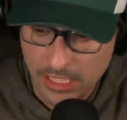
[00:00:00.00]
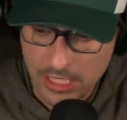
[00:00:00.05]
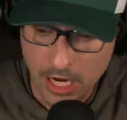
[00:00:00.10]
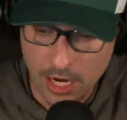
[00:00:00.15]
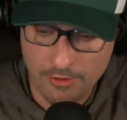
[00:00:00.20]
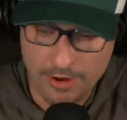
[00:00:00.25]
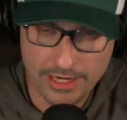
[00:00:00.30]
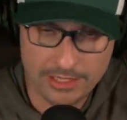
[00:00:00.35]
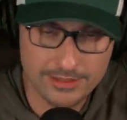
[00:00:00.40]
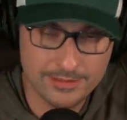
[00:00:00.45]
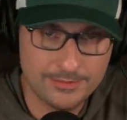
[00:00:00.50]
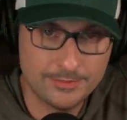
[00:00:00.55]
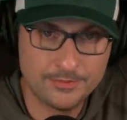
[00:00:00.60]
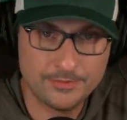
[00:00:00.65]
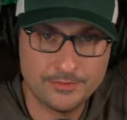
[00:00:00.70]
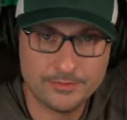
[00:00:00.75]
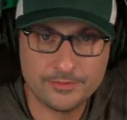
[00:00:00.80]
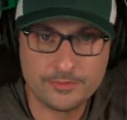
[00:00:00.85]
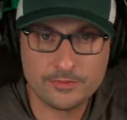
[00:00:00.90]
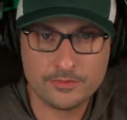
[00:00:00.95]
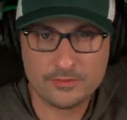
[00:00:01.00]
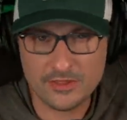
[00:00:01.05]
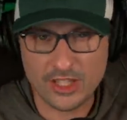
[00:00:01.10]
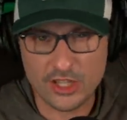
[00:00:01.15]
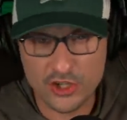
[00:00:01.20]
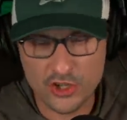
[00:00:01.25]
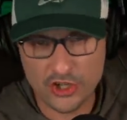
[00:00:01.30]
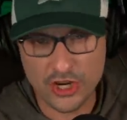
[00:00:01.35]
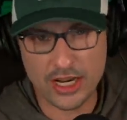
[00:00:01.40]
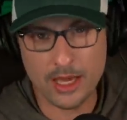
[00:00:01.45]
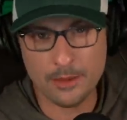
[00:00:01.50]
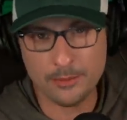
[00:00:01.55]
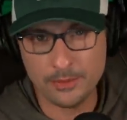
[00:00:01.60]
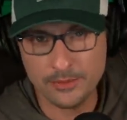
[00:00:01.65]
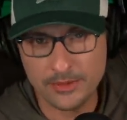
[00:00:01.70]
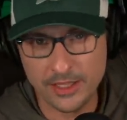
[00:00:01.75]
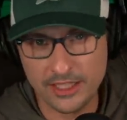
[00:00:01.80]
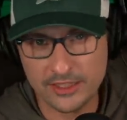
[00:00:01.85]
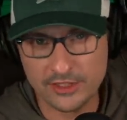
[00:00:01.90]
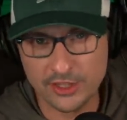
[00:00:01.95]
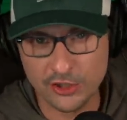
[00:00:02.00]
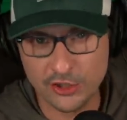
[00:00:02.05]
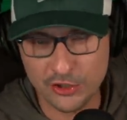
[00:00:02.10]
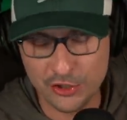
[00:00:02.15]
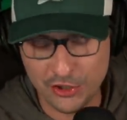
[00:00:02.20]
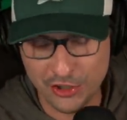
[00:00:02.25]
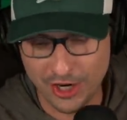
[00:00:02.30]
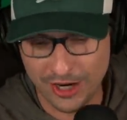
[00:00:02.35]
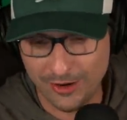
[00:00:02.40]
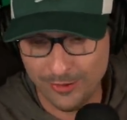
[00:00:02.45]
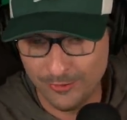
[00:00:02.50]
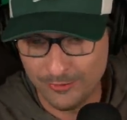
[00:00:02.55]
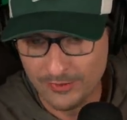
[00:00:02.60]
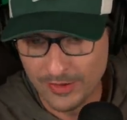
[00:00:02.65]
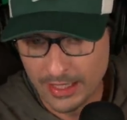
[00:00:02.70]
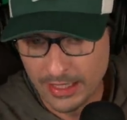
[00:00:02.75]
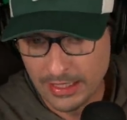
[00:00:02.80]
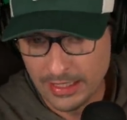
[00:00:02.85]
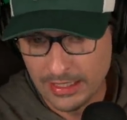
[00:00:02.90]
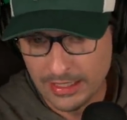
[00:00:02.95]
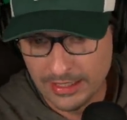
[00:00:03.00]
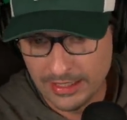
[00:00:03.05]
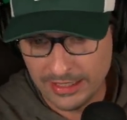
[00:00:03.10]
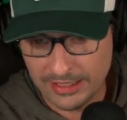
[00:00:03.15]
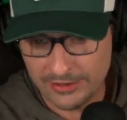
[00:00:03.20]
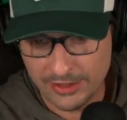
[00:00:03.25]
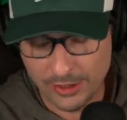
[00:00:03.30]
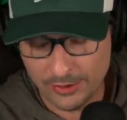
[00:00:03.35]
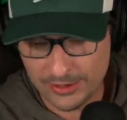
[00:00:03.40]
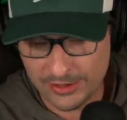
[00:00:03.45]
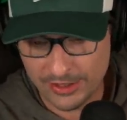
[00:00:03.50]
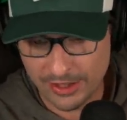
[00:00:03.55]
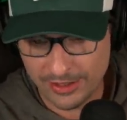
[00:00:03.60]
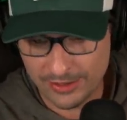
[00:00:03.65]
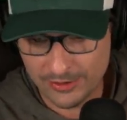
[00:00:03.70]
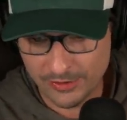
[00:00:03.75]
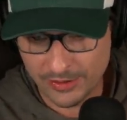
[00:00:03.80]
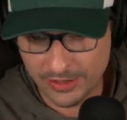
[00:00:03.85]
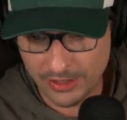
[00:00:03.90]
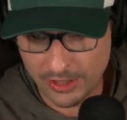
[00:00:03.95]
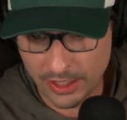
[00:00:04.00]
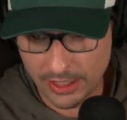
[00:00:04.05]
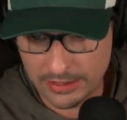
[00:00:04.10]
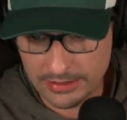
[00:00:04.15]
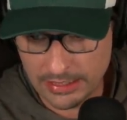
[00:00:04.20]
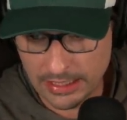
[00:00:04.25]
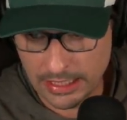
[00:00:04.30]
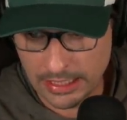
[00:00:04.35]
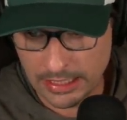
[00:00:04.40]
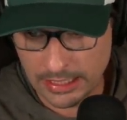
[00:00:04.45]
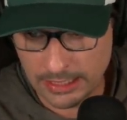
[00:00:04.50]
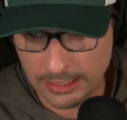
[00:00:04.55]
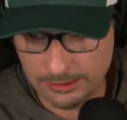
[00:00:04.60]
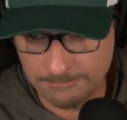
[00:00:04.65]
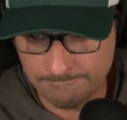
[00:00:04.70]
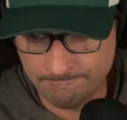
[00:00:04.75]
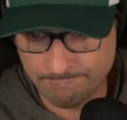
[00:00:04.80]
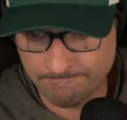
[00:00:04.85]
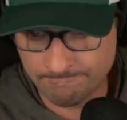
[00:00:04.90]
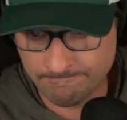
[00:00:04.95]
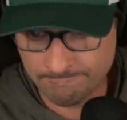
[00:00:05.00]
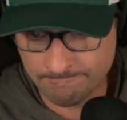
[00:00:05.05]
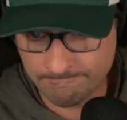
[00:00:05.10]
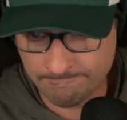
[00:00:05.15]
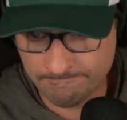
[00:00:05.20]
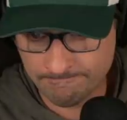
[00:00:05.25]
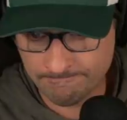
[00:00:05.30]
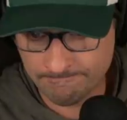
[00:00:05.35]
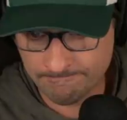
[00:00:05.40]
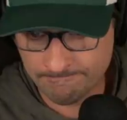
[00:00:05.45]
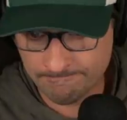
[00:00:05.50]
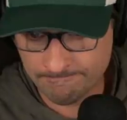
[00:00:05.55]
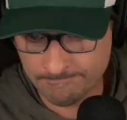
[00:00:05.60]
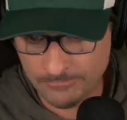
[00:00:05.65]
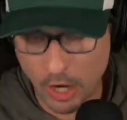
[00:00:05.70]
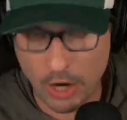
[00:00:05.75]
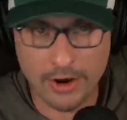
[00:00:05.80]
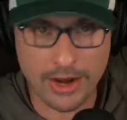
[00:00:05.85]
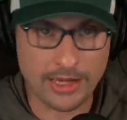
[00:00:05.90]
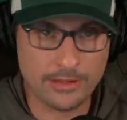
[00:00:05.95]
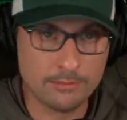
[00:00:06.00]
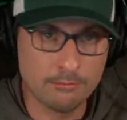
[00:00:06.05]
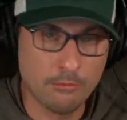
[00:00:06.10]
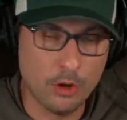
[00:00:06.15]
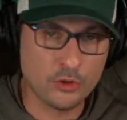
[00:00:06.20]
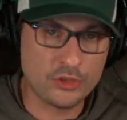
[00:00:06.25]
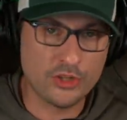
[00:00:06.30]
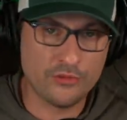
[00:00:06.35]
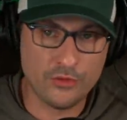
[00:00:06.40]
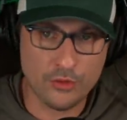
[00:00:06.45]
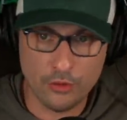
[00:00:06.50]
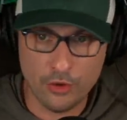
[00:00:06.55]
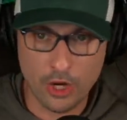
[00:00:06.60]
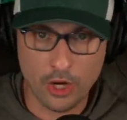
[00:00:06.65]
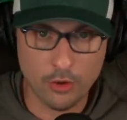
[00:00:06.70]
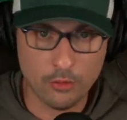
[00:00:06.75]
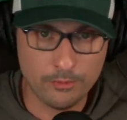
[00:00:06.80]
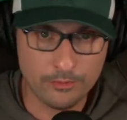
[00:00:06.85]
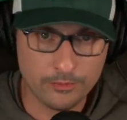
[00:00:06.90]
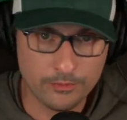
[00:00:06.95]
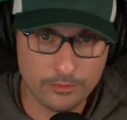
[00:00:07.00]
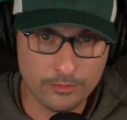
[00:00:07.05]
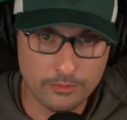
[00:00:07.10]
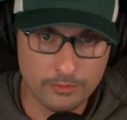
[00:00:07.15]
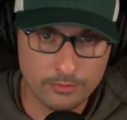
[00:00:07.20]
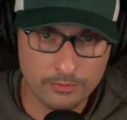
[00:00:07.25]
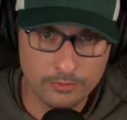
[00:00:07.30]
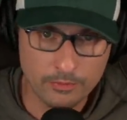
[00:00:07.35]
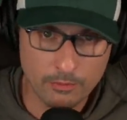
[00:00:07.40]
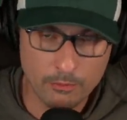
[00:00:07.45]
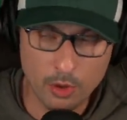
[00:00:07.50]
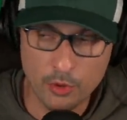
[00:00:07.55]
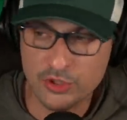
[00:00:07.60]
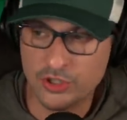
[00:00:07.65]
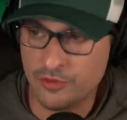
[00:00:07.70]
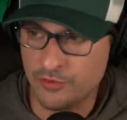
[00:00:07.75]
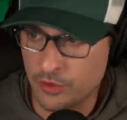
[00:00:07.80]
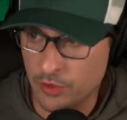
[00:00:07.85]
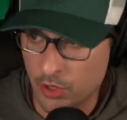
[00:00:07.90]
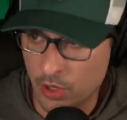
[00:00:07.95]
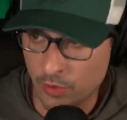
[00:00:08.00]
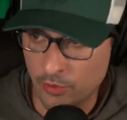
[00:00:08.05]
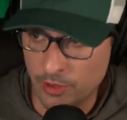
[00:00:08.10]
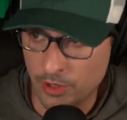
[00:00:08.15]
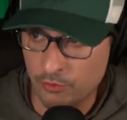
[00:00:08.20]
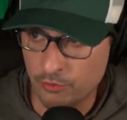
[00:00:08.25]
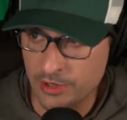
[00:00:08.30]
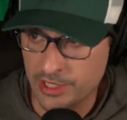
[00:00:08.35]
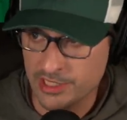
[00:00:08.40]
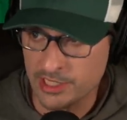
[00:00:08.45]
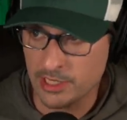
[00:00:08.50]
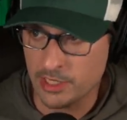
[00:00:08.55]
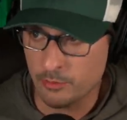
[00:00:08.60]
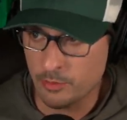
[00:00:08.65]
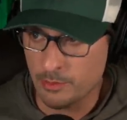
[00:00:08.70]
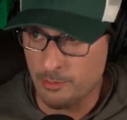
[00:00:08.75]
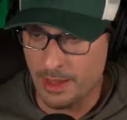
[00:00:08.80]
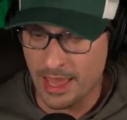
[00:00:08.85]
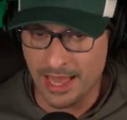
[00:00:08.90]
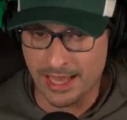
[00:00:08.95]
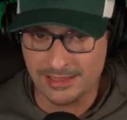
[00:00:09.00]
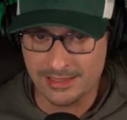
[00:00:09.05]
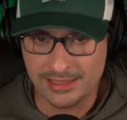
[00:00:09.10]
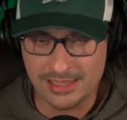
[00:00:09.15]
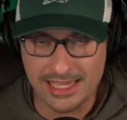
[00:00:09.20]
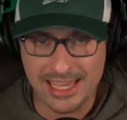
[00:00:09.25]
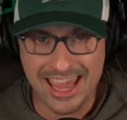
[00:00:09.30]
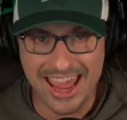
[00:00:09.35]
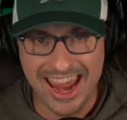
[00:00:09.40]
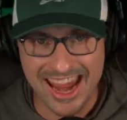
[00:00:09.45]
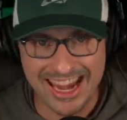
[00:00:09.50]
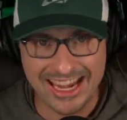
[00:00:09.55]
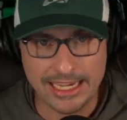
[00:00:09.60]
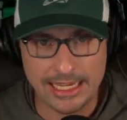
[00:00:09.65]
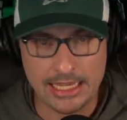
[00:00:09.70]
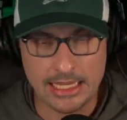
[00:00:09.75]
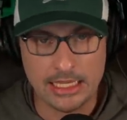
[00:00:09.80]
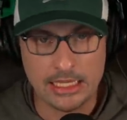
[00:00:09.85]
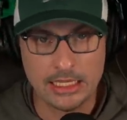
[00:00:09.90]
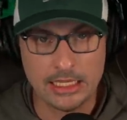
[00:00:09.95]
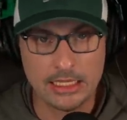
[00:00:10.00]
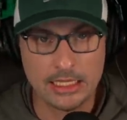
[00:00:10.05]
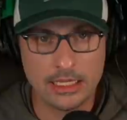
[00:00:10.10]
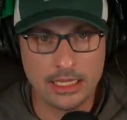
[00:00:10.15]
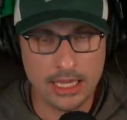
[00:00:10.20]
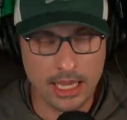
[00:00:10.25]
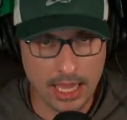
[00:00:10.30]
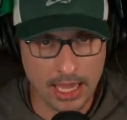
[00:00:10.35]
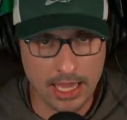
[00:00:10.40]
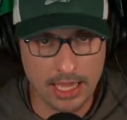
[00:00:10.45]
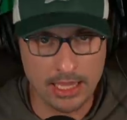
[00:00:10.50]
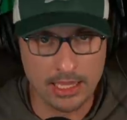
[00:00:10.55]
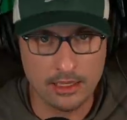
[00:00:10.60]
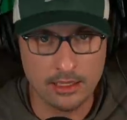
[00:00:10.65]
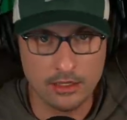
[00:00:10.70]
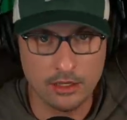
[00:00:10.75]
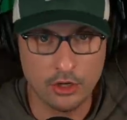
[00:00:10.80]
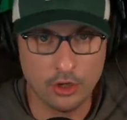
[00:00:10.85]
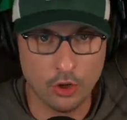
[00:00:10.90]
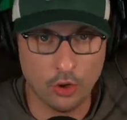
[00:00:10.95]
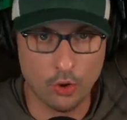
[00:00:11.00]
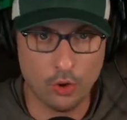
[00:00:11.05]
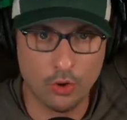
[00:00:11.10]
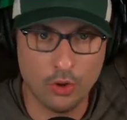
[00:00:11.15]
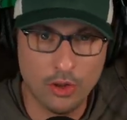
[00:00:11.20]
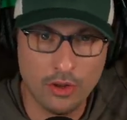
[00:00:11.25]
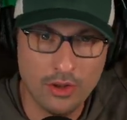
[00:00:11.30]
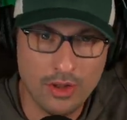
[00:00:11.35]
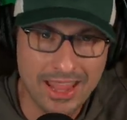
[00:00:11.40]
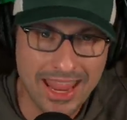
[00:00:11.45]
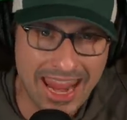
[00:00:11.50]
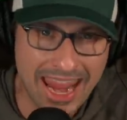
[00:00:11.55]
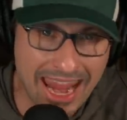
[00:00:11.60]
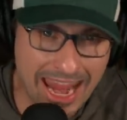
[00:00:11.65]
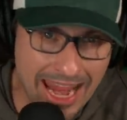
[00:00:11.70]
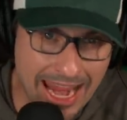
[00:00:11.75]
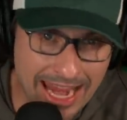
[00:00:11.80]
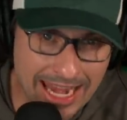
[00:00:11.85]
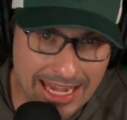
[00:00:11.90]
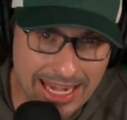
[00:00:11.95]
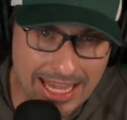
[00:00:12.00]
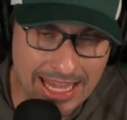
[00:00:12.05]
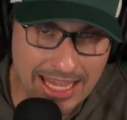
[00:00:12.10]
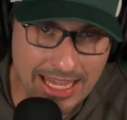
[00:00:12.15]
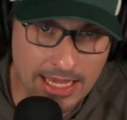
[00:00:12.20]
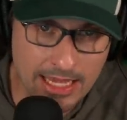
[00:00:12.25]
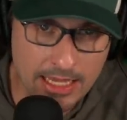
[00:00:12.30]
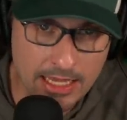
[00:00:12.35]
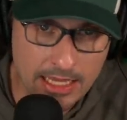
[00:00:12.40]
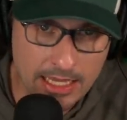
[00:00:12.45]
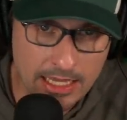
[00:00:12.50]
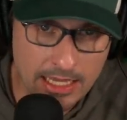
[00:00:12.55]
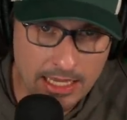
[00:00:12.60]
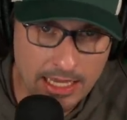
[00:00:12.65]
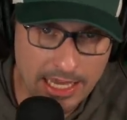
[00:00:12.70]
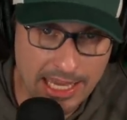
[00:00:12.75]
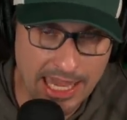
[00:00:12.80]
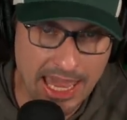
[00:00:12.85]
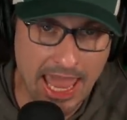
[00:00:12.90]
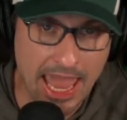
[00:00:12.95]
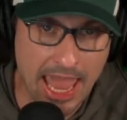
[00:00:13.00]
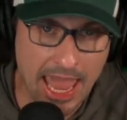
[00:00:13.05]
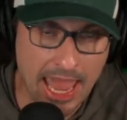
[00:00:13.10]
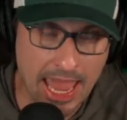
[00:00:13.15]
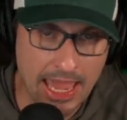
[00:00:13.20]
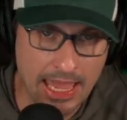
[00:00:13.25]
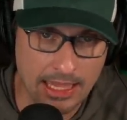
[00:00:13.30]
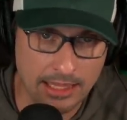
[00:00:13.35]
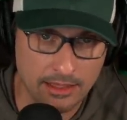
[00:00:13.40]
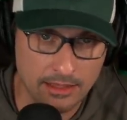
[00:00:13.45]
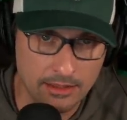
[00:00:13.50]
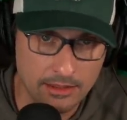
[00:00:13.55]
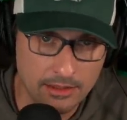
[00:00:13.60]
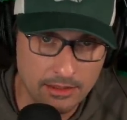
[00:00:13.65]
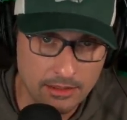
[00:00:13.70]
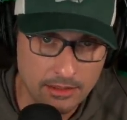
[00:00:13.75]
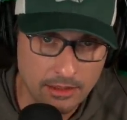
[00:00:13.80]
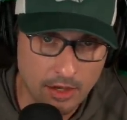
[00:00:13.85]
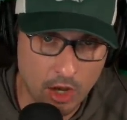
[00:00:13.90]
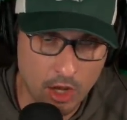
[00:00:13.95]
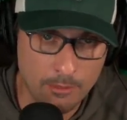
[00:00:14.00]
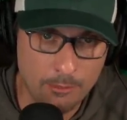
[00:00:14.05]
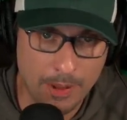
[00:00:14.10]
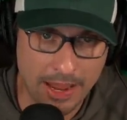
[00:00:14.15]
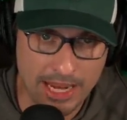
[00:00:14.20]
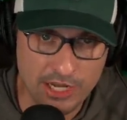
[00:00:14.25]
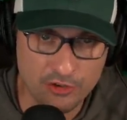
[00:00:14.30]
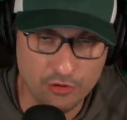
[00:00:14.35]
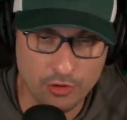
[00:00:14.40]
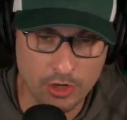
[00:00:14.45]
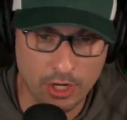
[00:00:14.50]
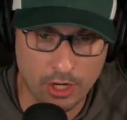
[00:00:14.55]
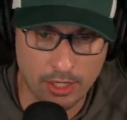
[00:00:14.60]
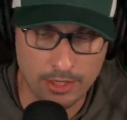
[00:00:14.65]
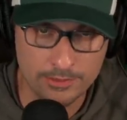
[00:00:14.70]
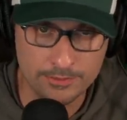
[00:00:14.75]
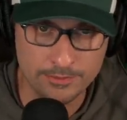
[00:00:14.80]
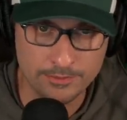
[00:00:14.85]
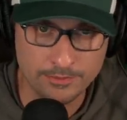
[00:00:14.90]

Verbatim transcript: All right. Shut up. It's a good show. It, no, it's not. It's really not. Um all right, most of you know most of you know that recently we passed the 80K goal. 80K on Patreon.